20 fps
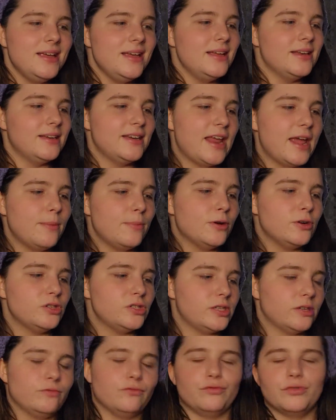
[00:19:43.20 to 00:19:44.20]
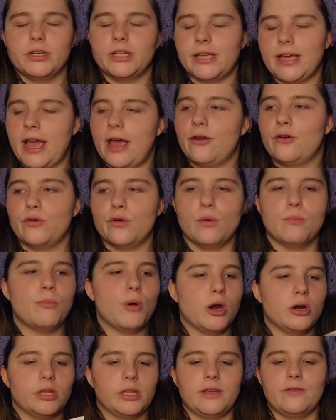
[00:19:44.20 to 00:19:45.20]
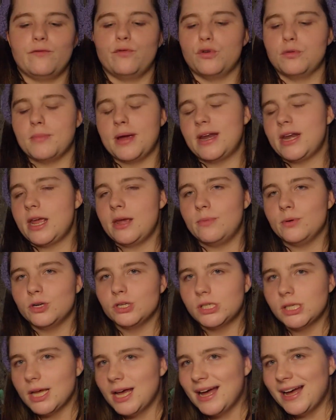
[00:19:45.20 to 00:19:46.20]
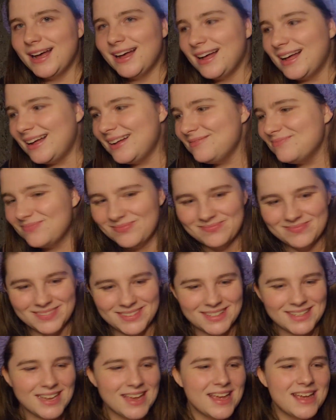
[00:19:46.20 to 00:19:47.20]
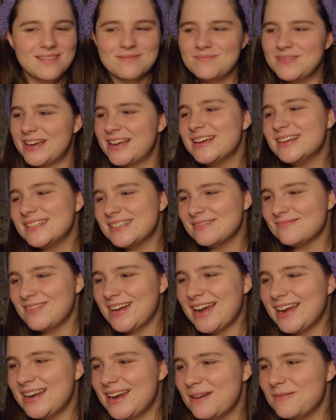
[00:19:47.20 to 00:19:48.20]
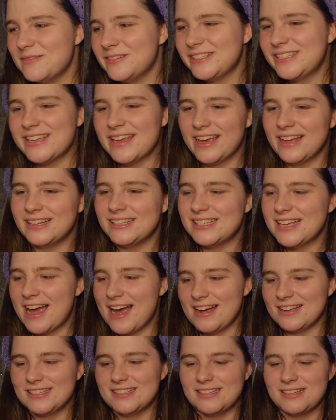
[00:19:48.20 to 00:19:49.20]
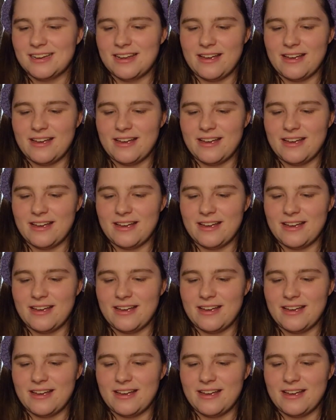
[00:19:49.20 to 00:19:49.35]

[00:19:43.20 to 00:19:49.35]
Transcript: neighbors, and really I grew them partly for my neighbors because my neighbors' kids asked